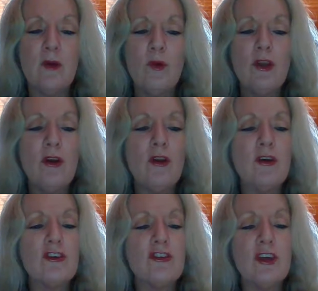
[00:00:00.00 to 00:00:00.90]
We no
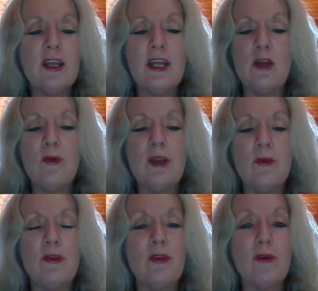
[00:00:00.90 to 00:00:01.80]
longer shared equally
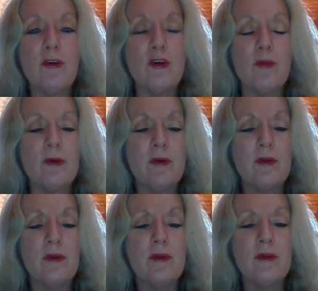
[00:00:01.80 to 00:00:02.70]
with the group.
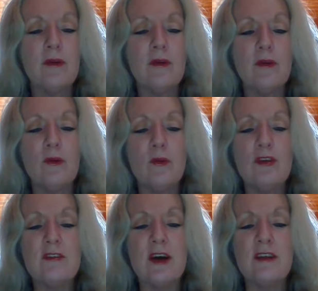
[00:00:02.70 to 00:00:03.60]
We
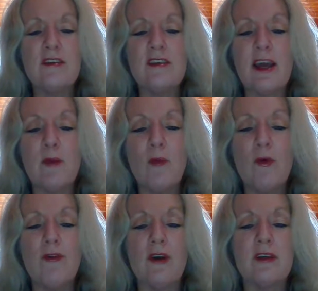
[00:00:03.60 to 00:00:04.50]
started to take
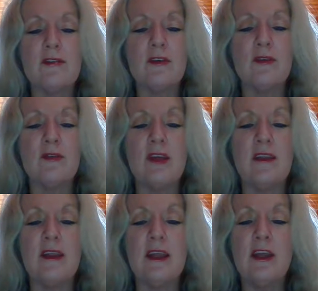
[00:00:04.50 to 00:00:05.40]
more for ourselves,
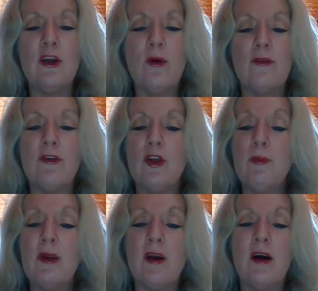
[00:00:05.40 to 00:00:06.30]
and the ego of
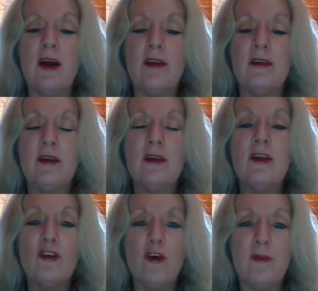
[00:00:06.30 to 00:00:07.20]
humankind
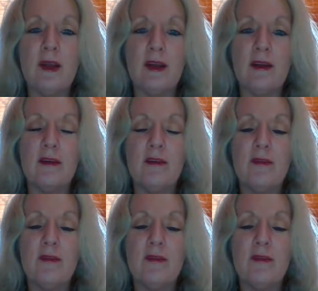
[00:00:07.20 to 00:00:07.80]
dominated.